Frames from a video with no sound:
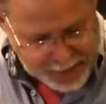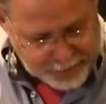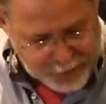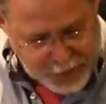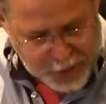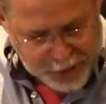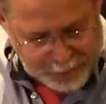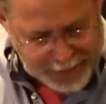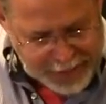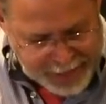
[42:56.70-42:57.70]
am, for you called
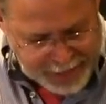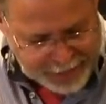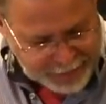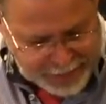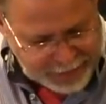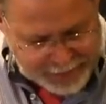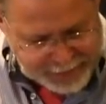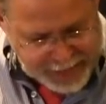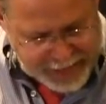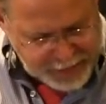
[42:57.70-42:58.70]
me. And Eli
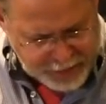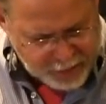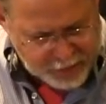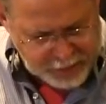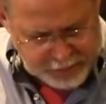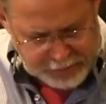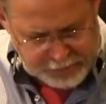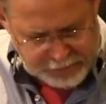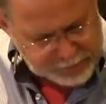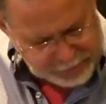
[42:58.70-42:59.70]
said, I didn't call you.
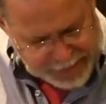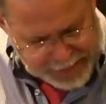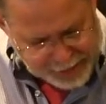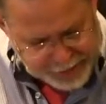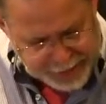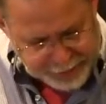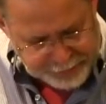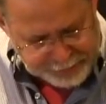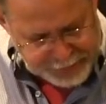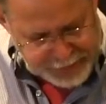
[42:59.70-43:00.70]
Lie down again.
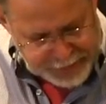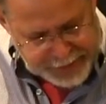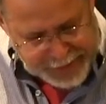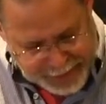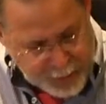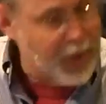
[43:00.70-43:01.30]
And he